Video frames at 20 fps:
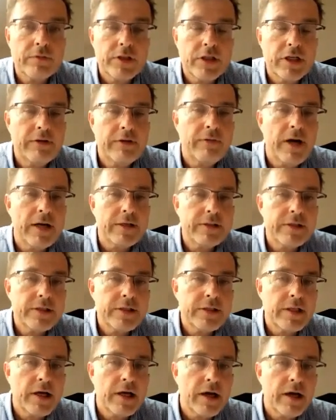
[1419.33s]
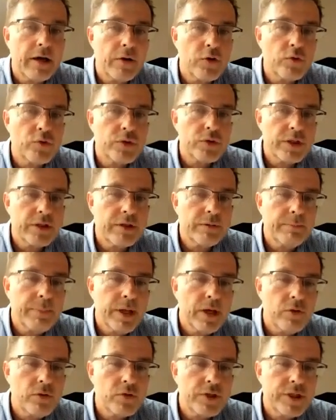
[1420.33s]
the devices that are used in the
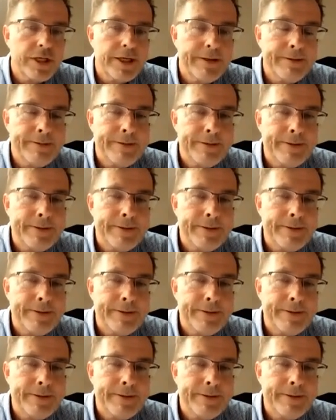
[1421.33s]
POC.